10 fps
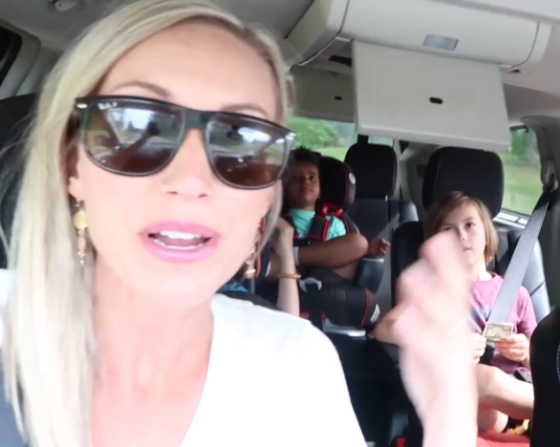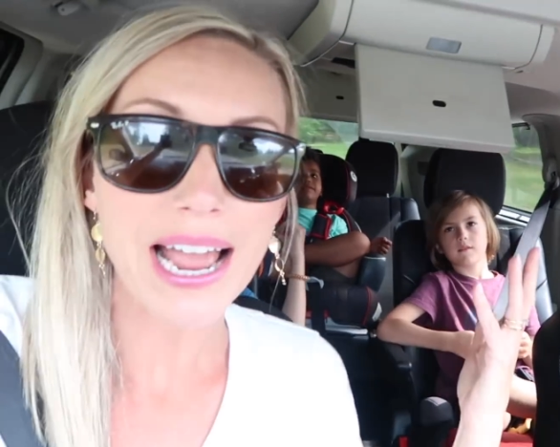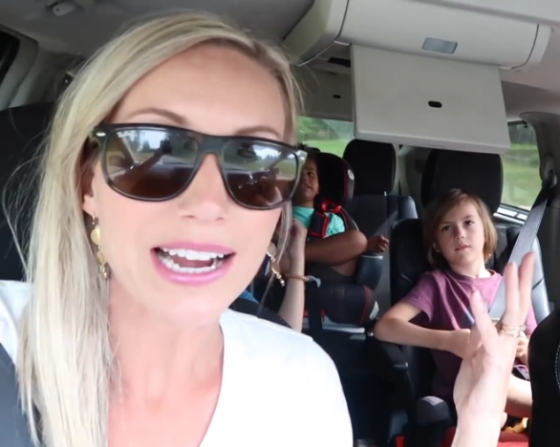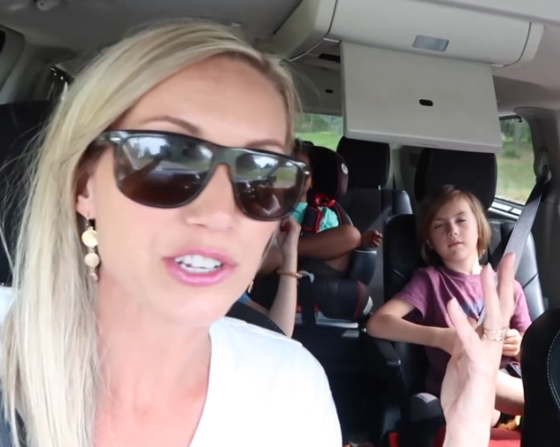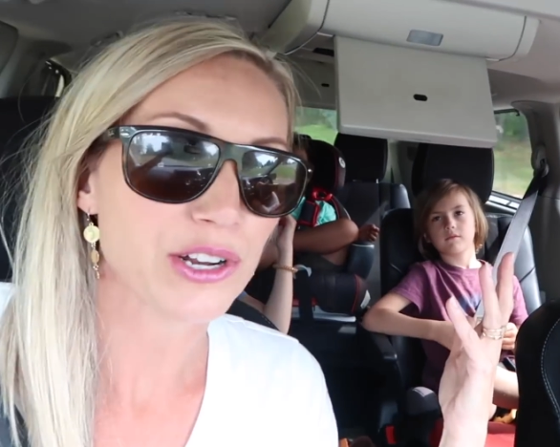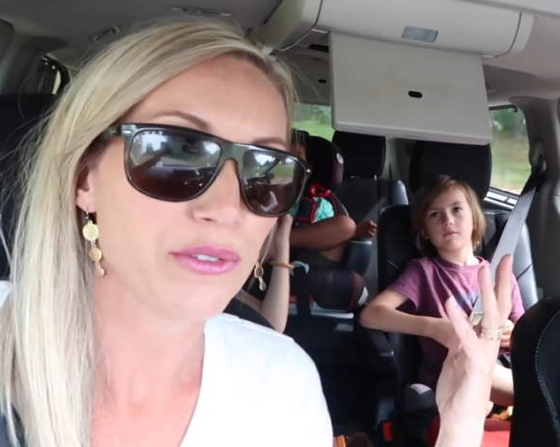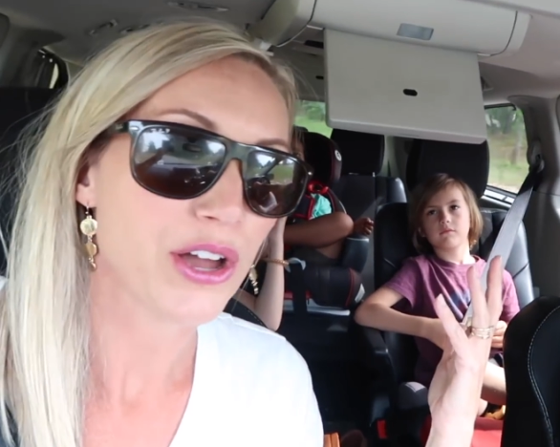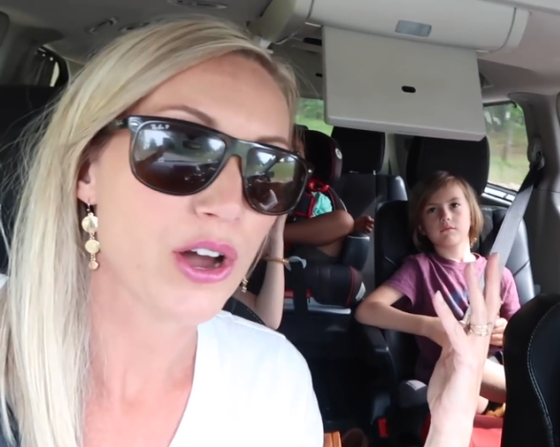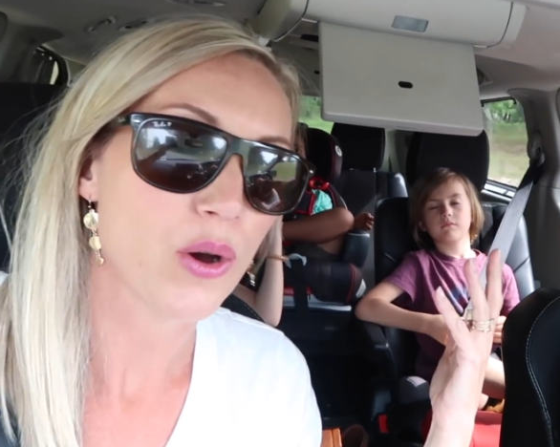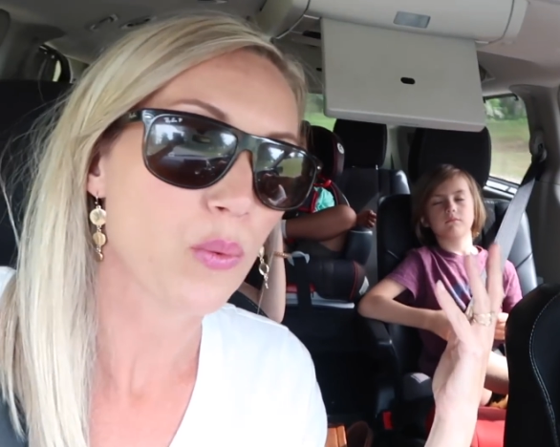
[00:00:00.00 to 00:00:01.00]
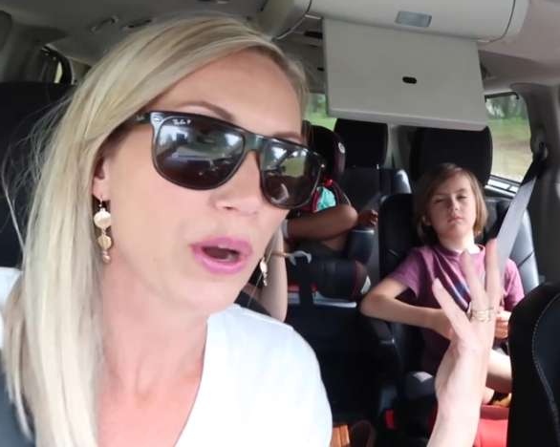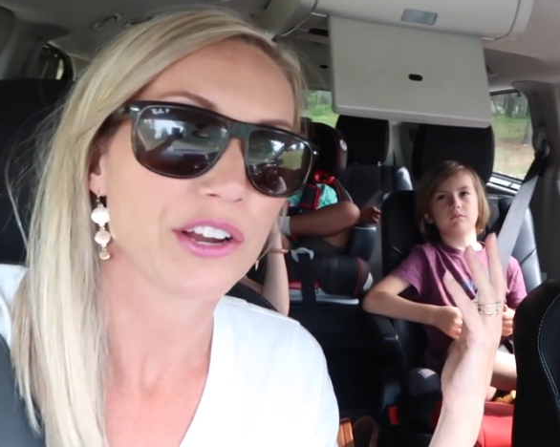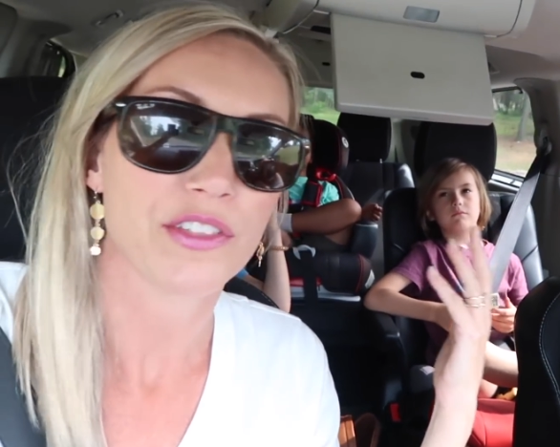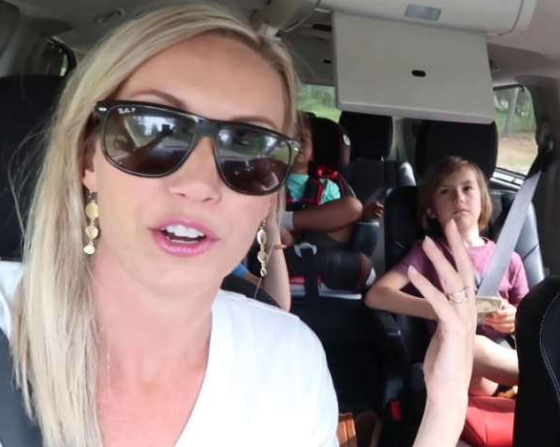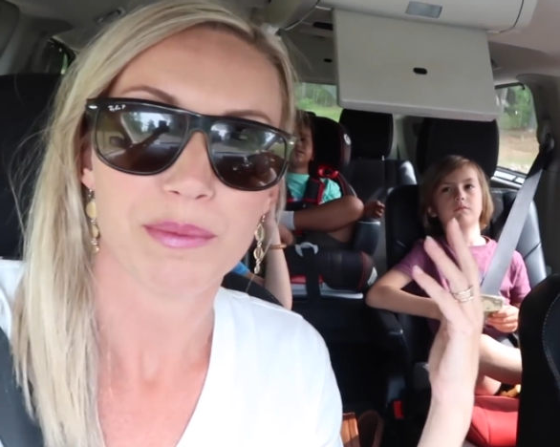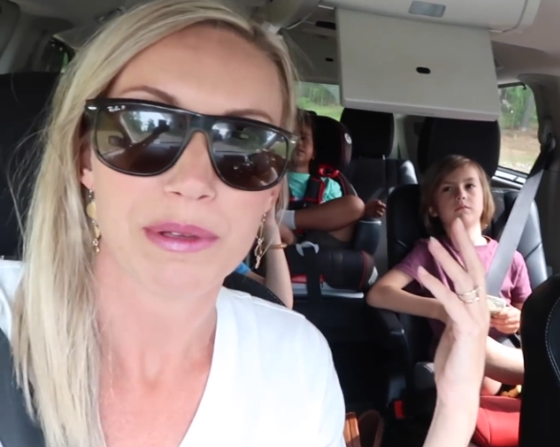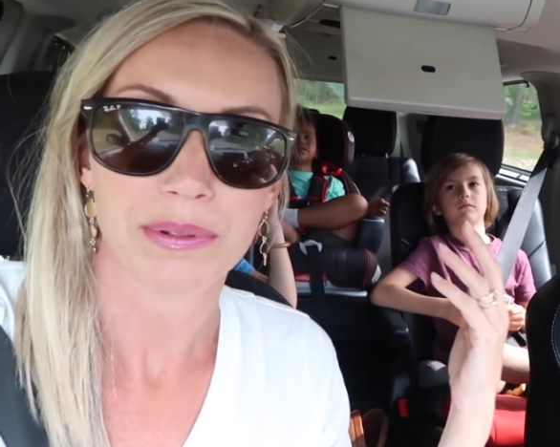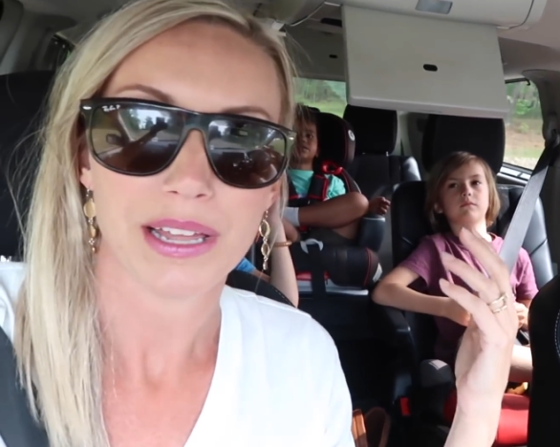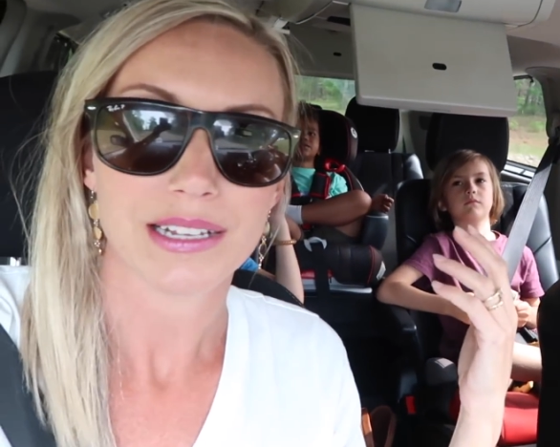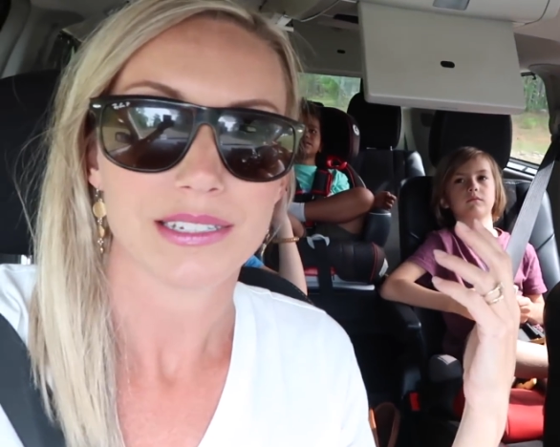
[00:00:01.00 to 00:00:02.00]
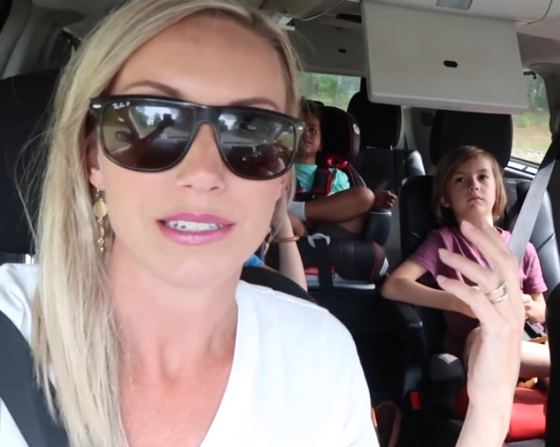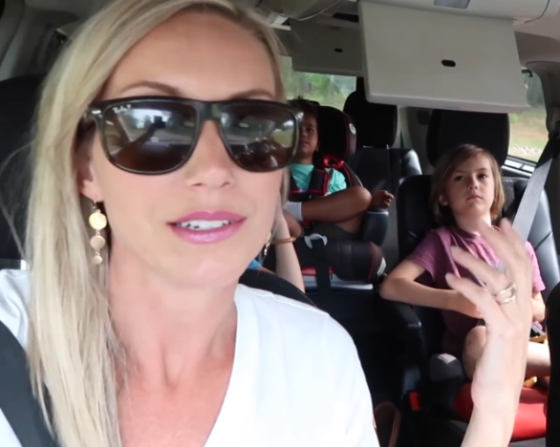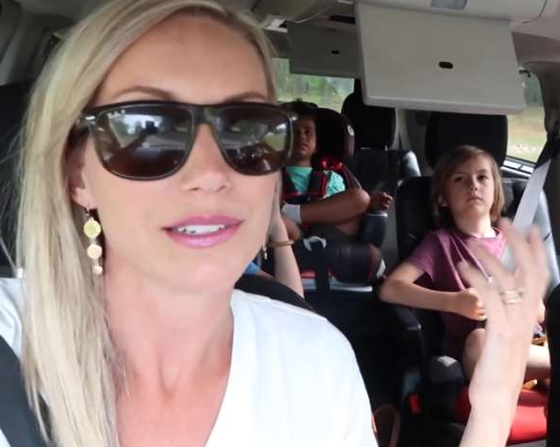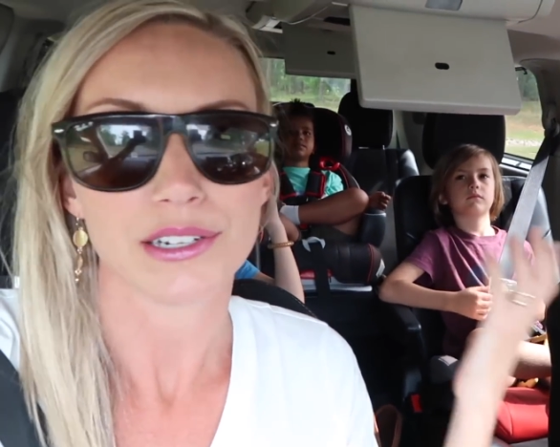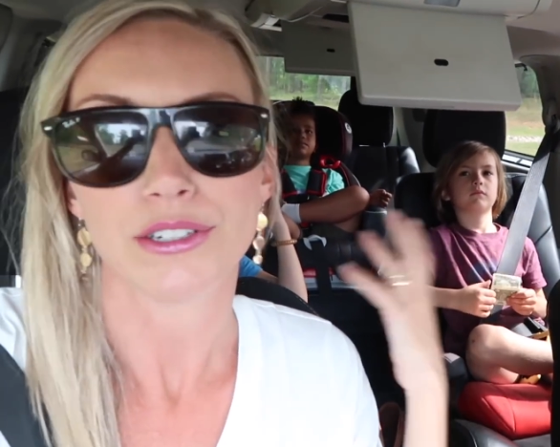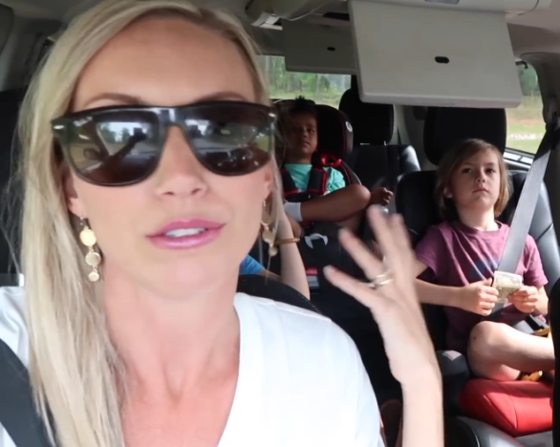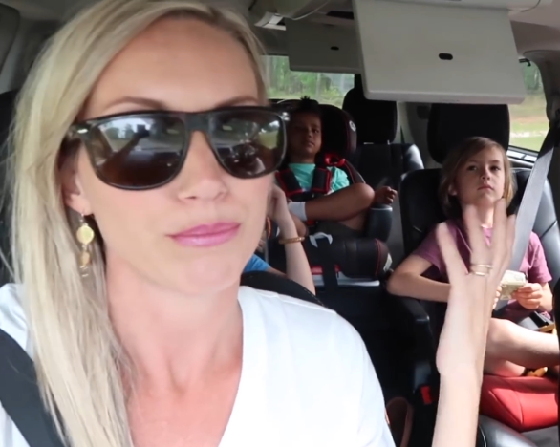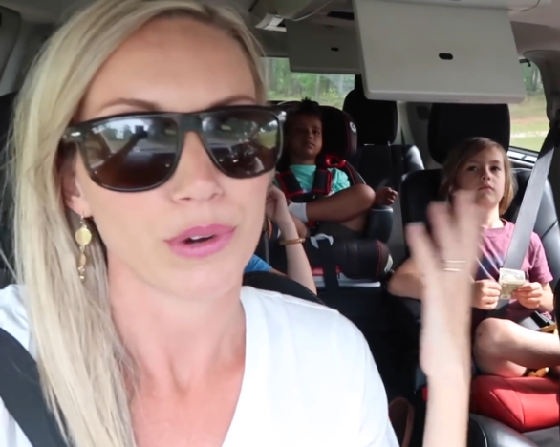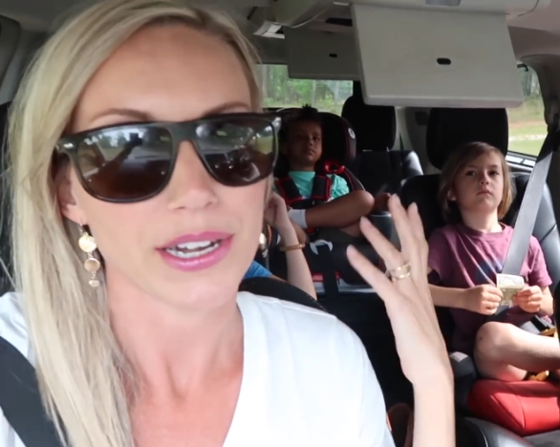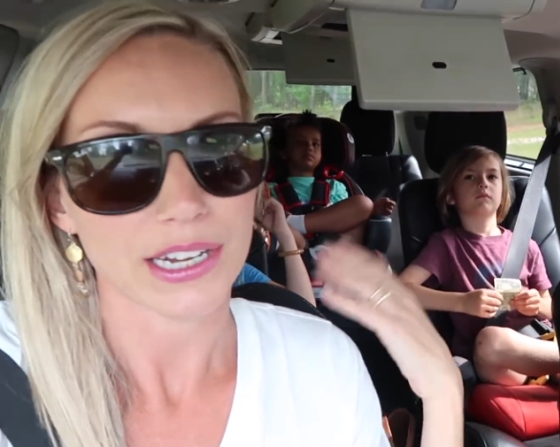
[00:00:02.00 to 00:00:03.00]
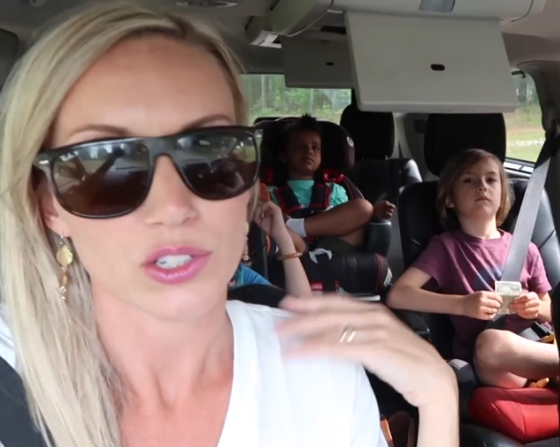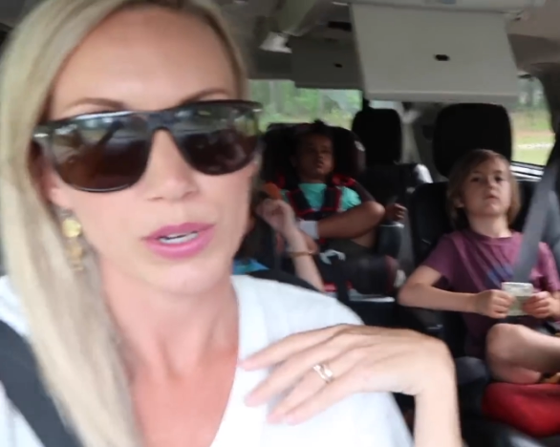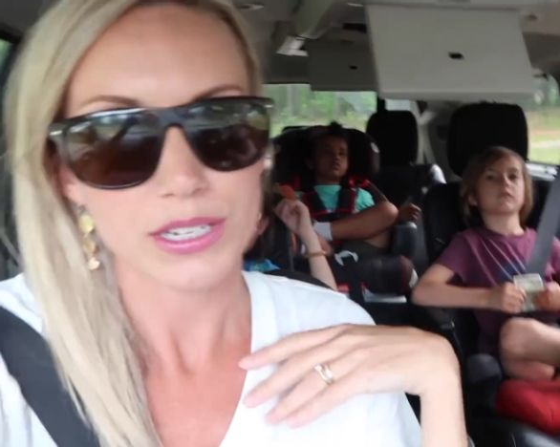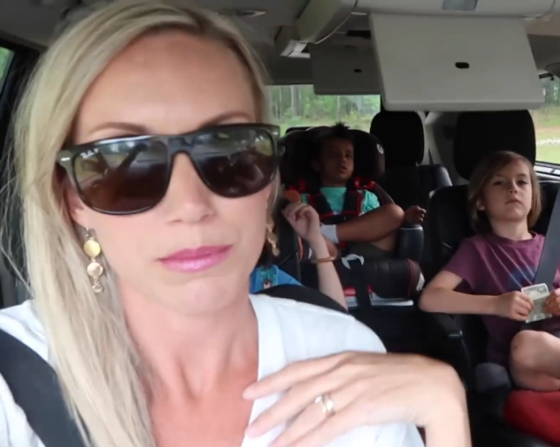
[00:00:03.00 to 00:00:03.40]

Speaker 1: we actually don't know where they're going to be placed until probably next week